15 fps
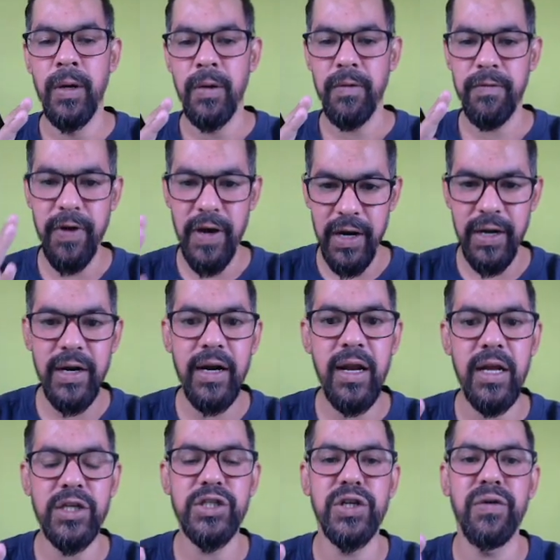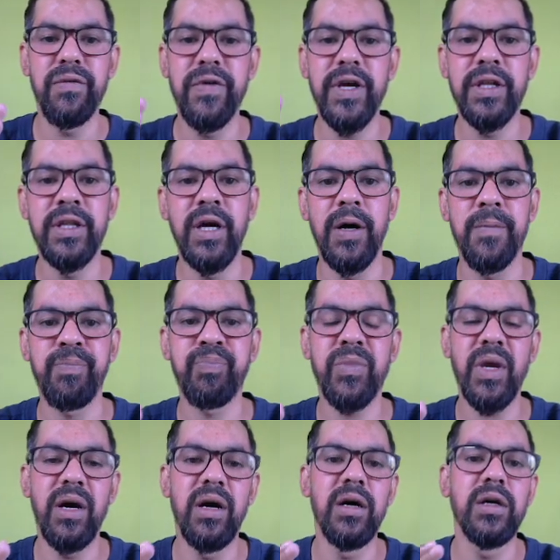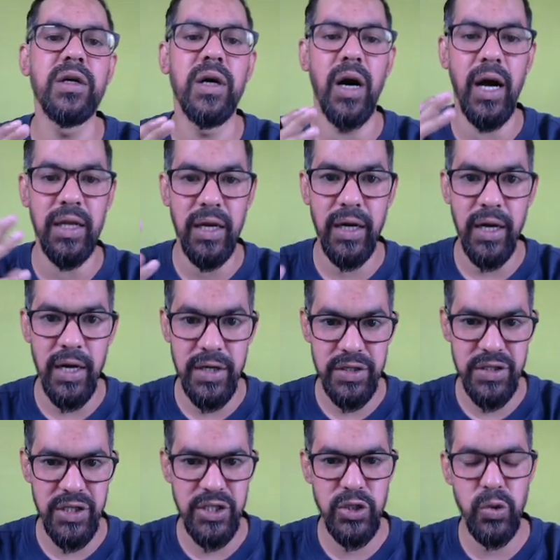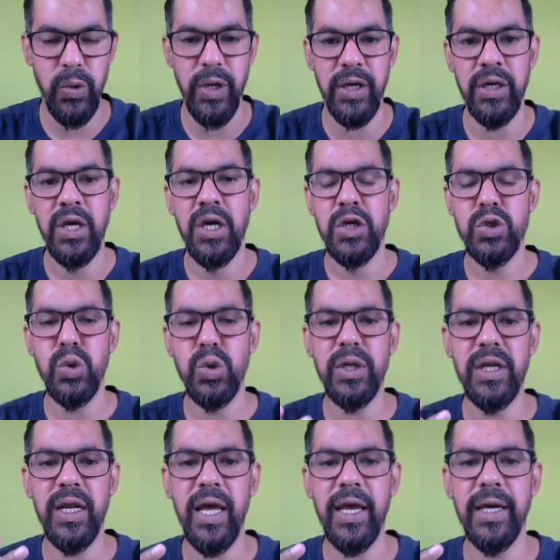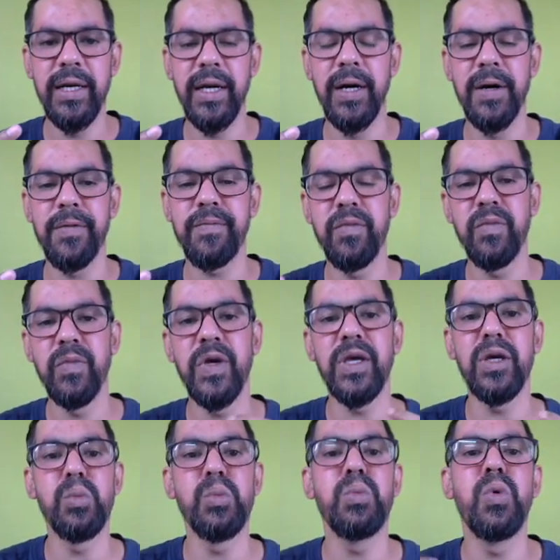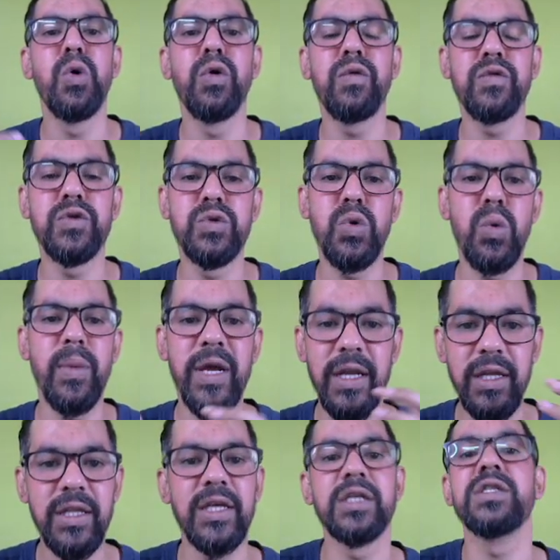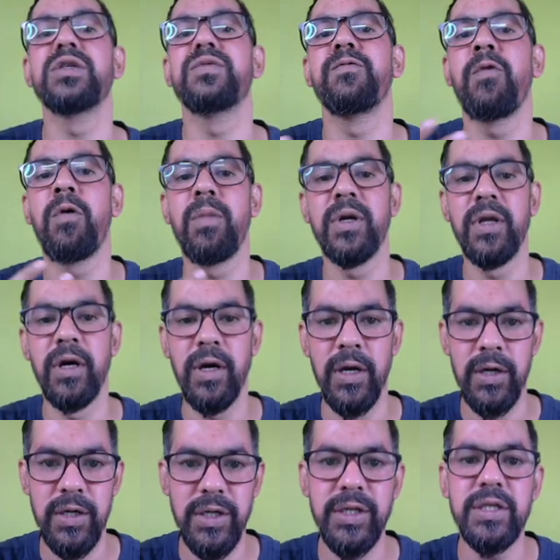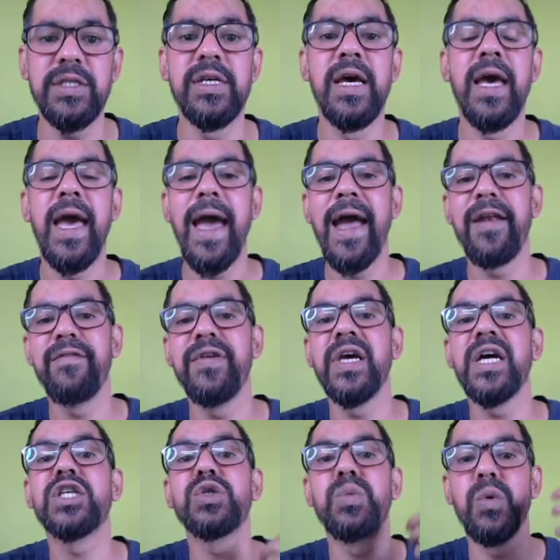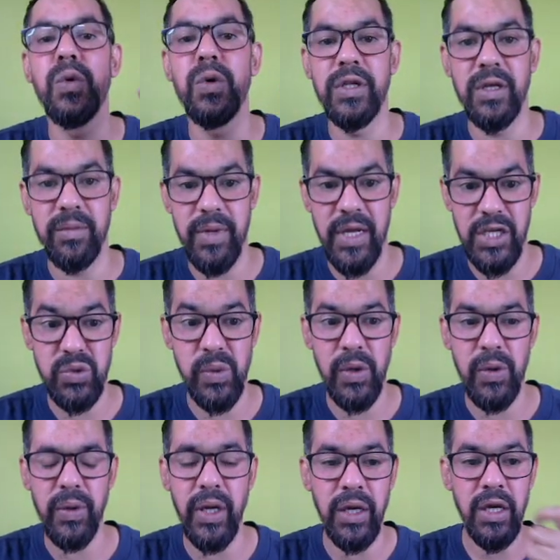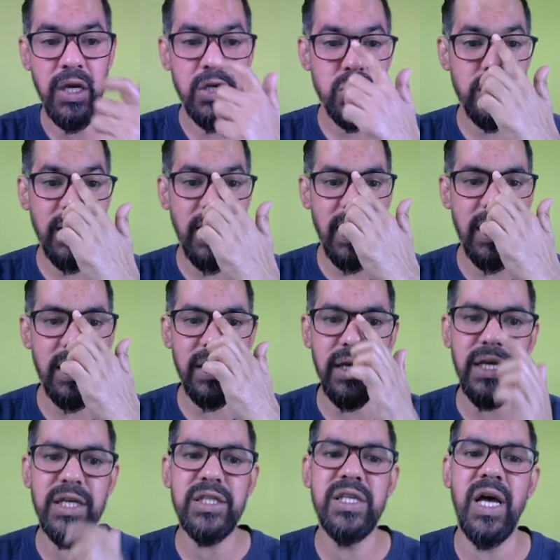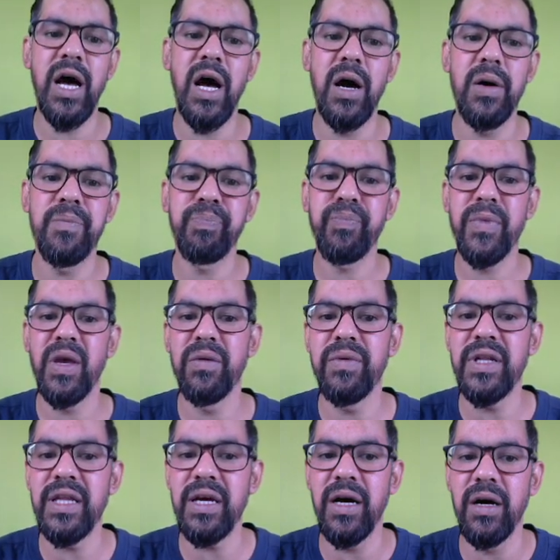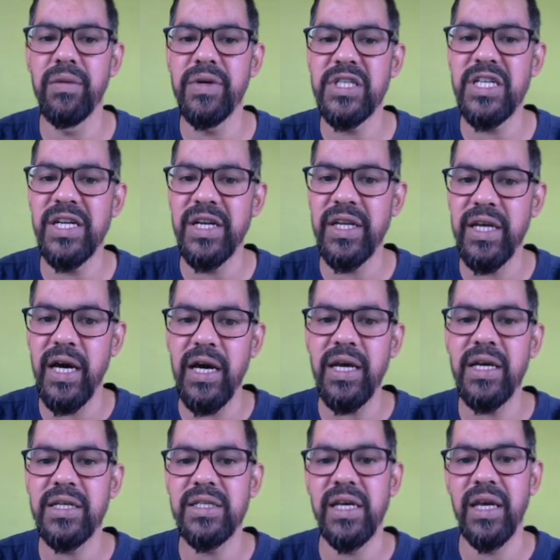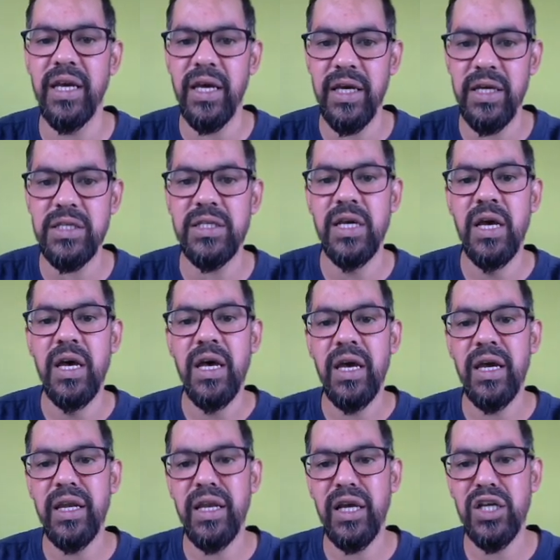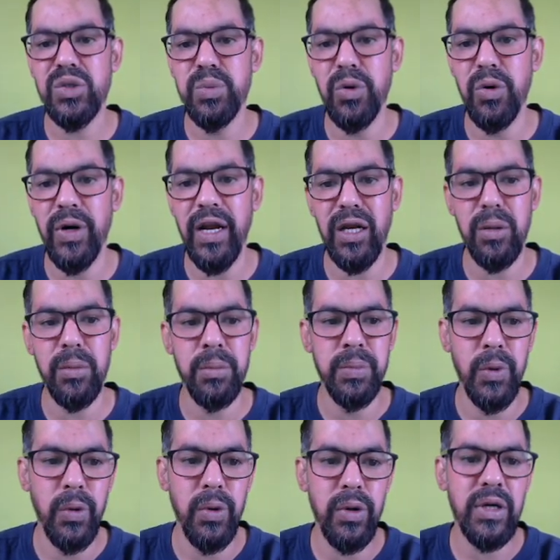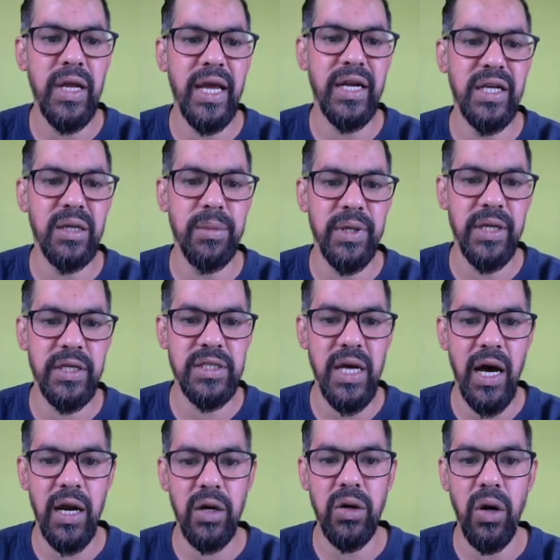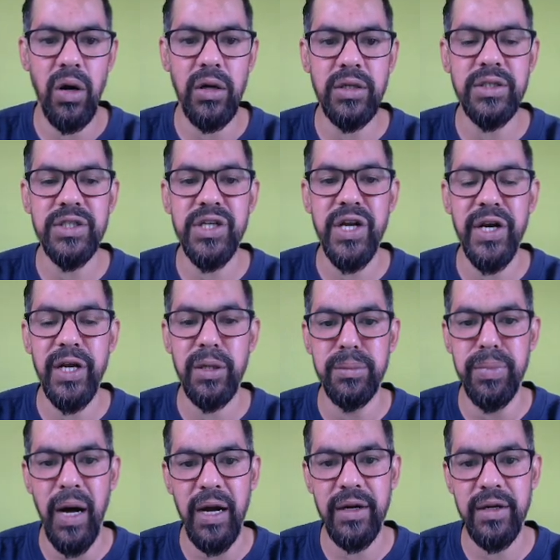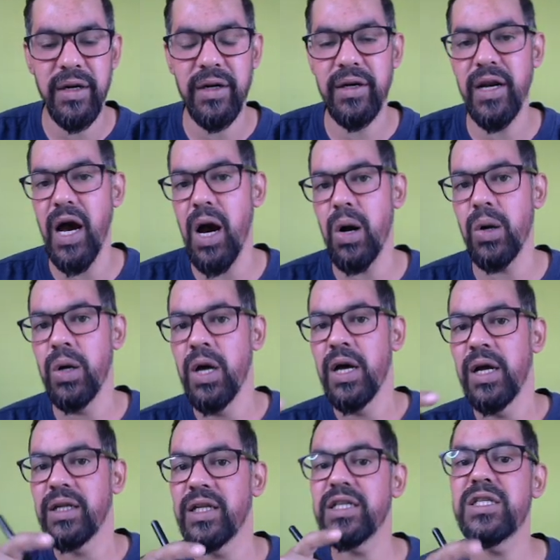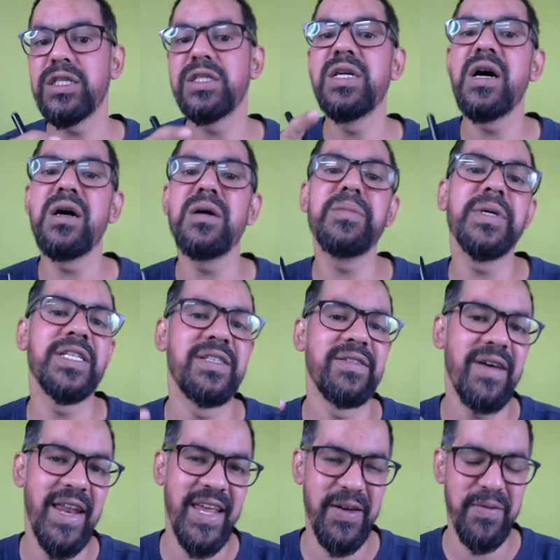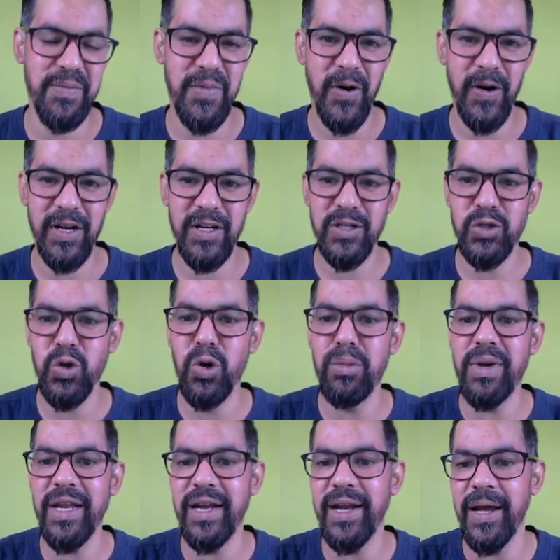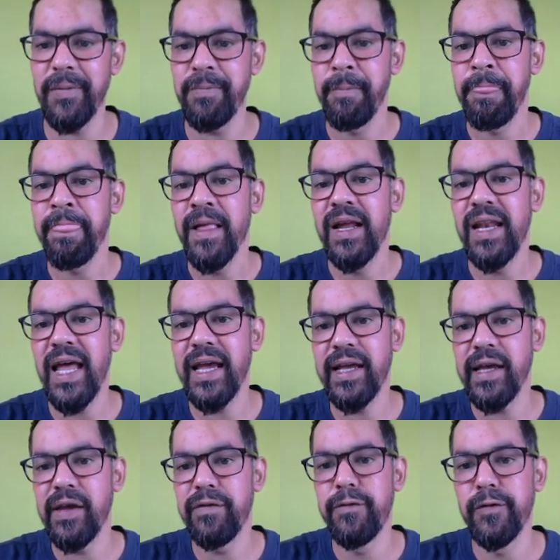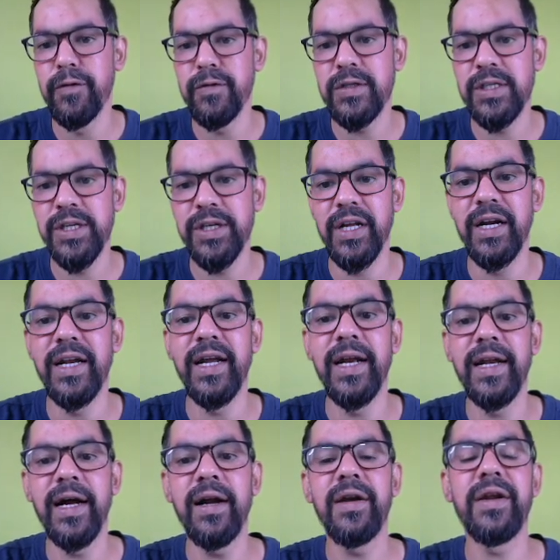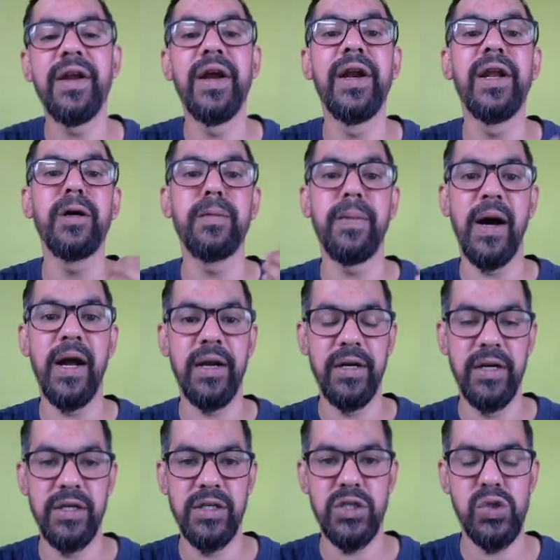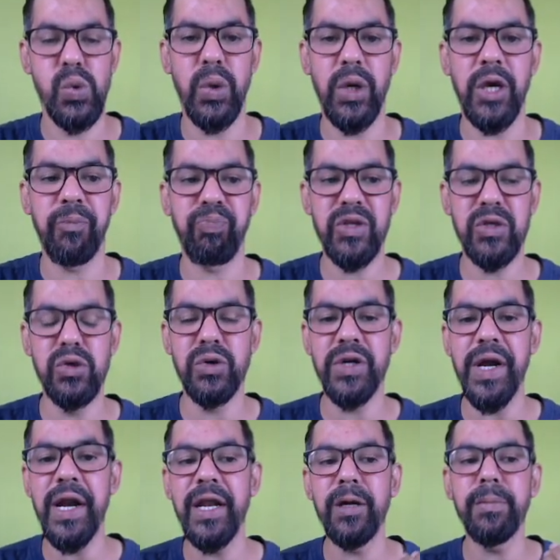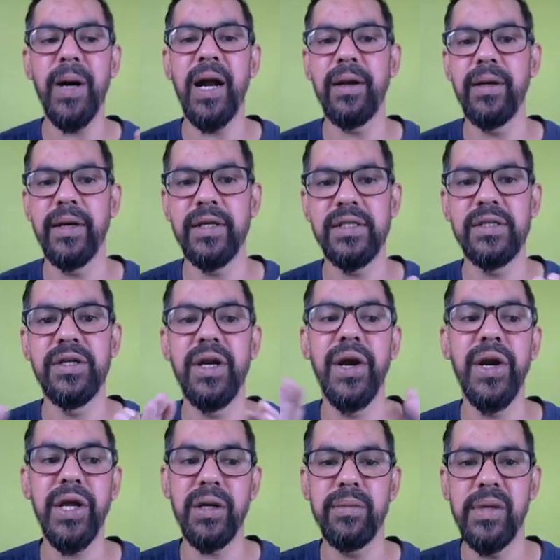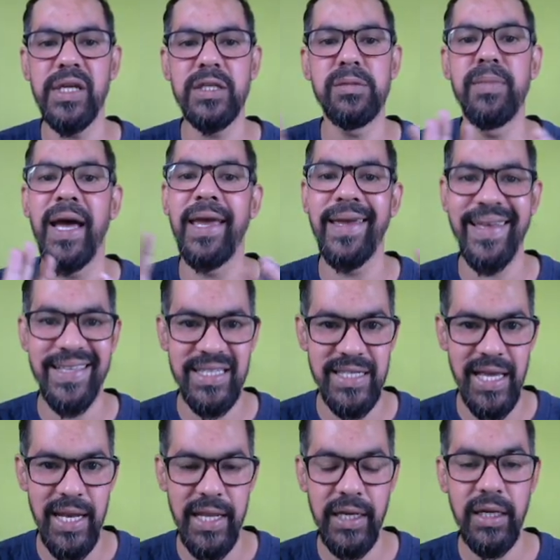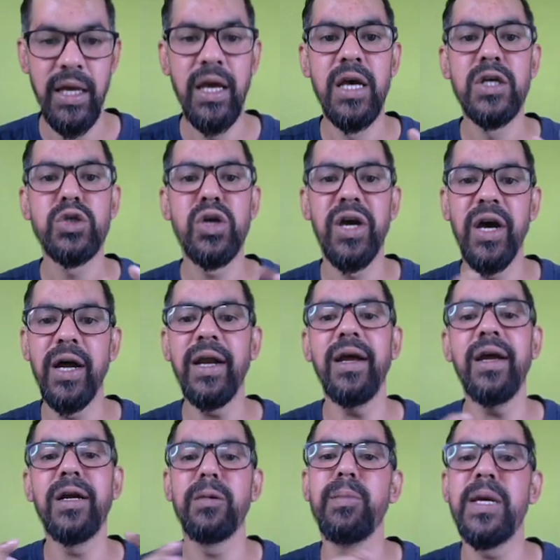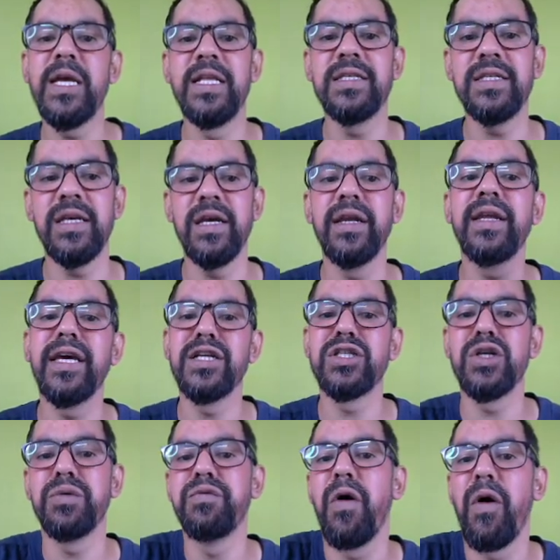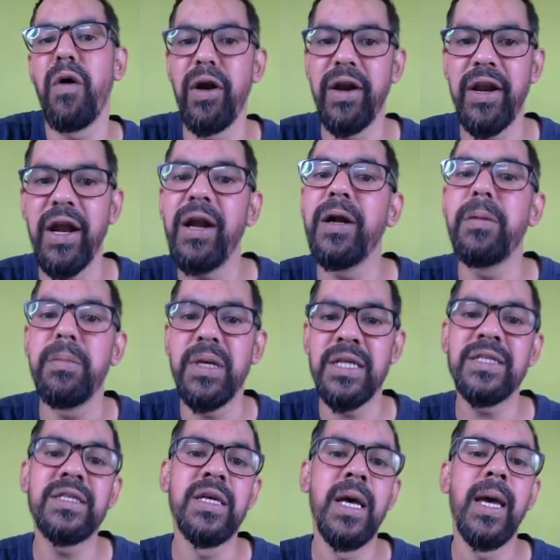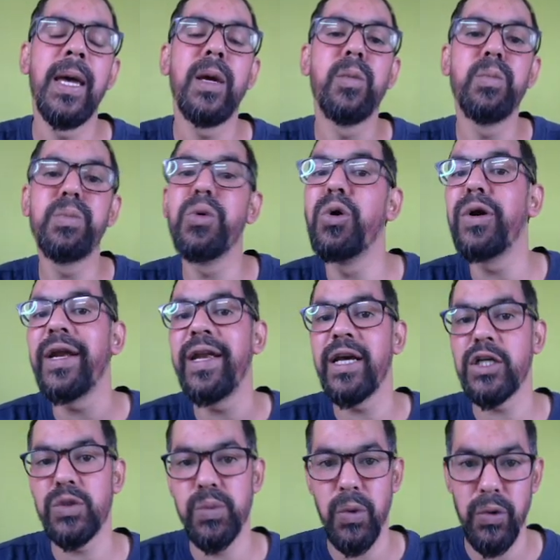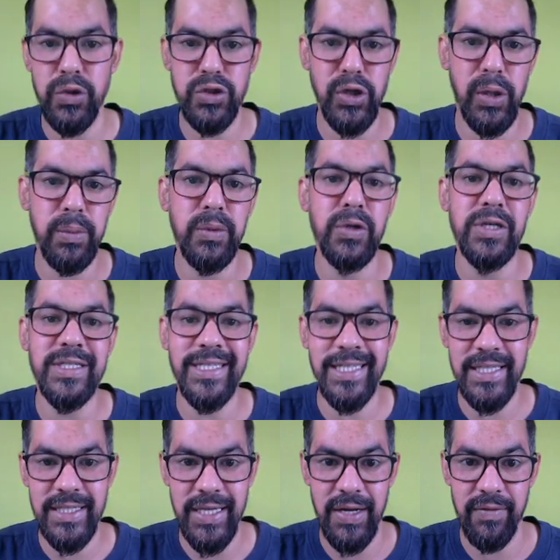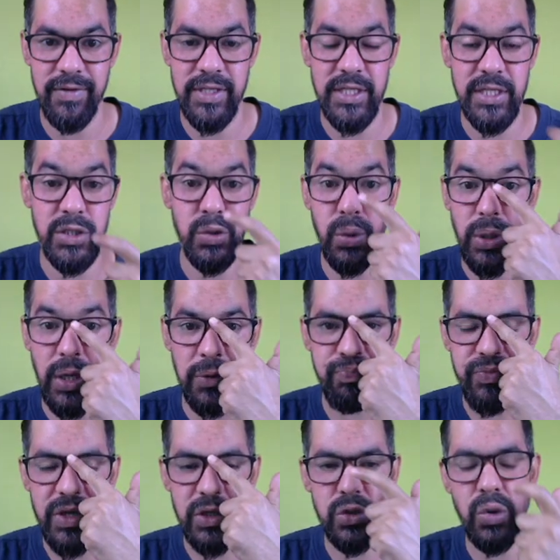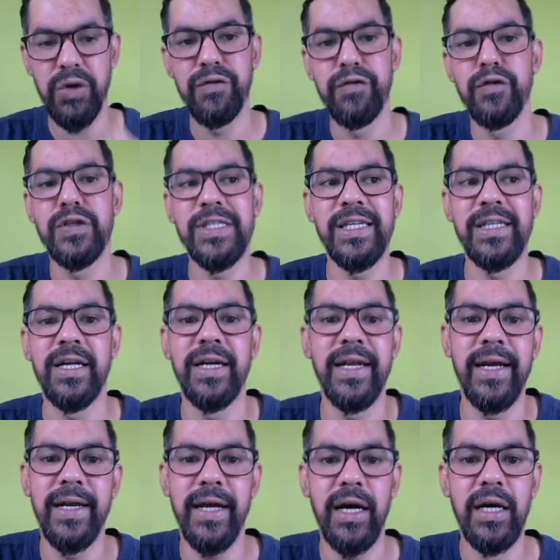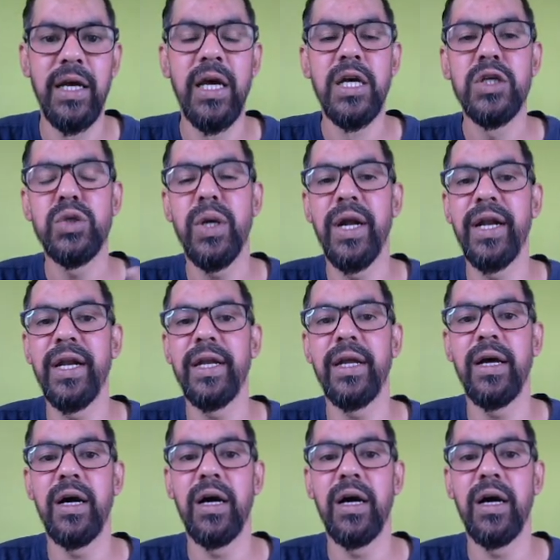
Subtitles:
fair relation with other countries. Okay, so like we import so many things from other countries and we export them as well. Okay, so the countries with which India is engaged in export and import activities are called trading partner. Now this term is very important. So many times, like if you see the data, trading partners. Okay, so trading partners, trading means buying and selling. So here it means, in case of foreign trade, it means import and exports of goods and services. Okay, so if you see the data, so in